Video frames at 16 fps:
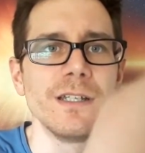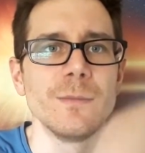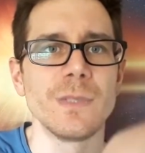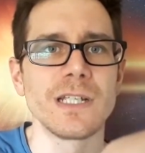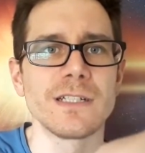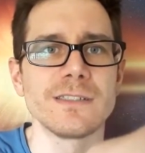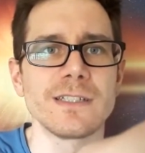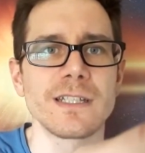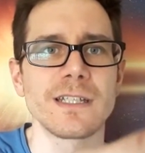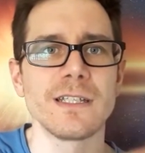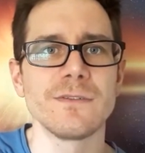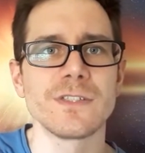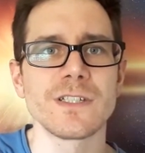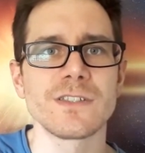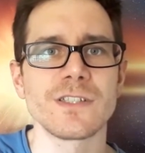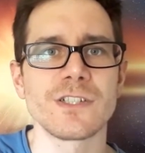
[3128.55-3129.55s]
because it
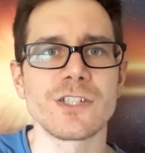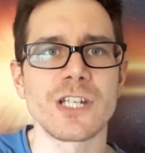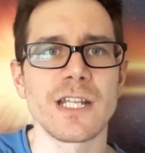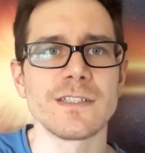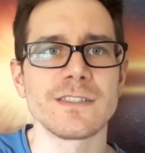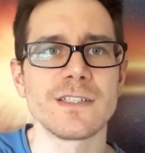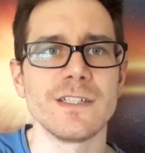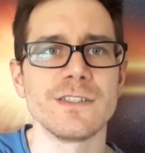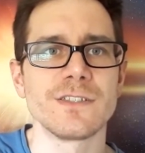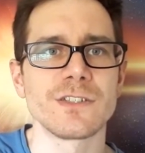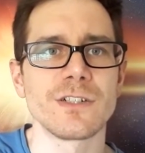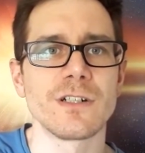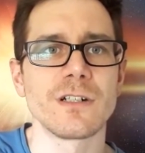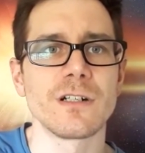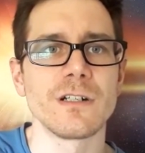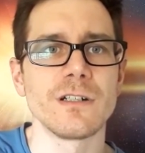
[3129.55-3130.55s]
gives us a chance to
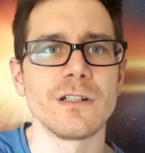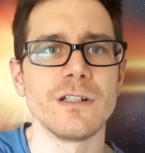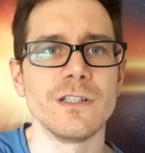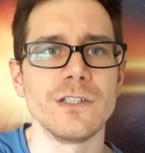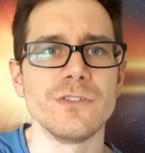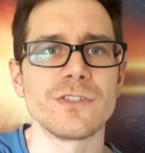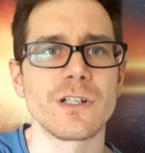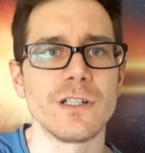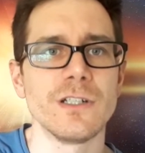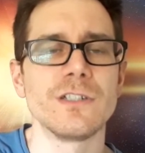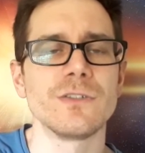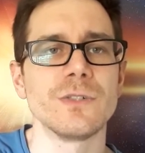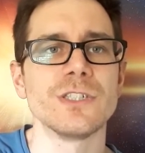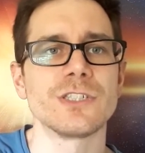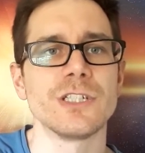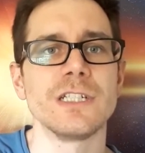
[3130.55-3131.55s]
discern and use our
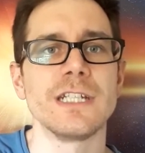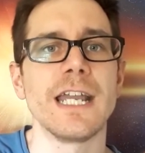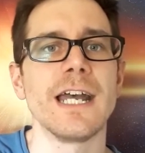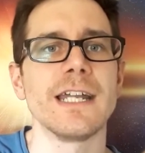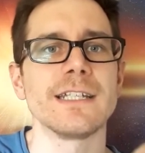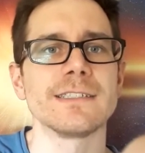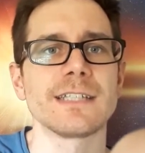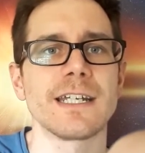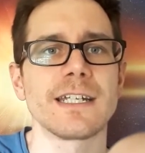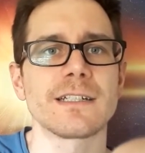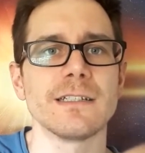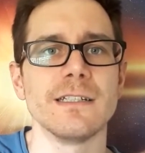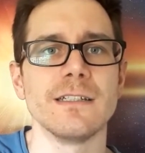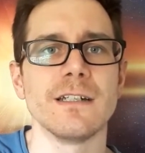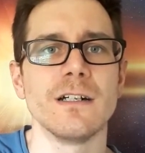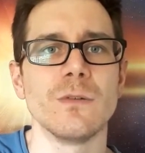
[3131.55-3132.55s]
intuition. Yeah,
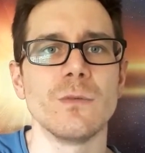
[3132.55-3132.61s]
exactly.